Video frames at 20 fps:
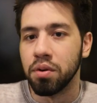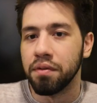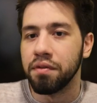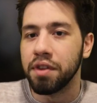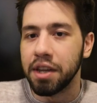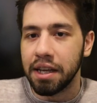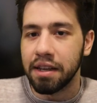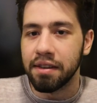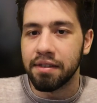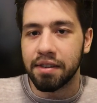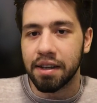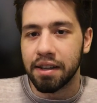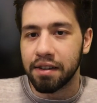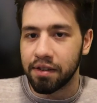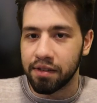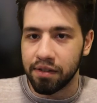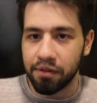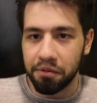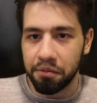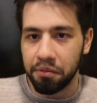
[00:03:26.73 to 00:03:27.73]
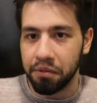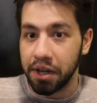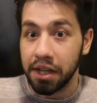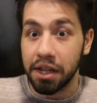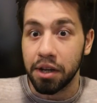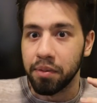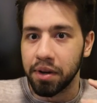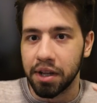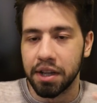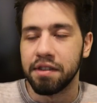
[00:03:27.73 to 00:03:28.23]
of these, it's
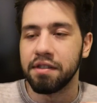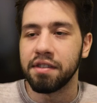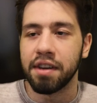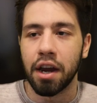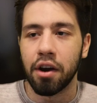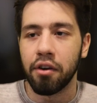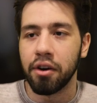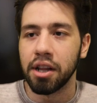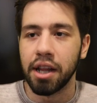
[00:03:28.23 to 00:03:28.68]
really, really scary.